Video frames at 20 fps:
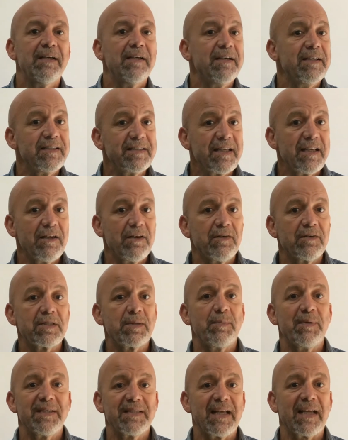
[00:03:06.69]
as they are to
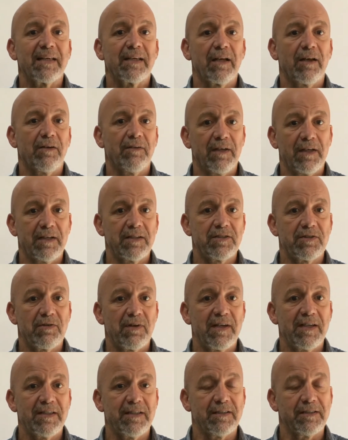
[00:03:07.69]
be standalone
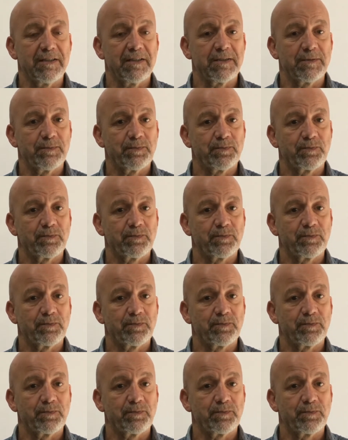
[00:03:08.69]
illustrations.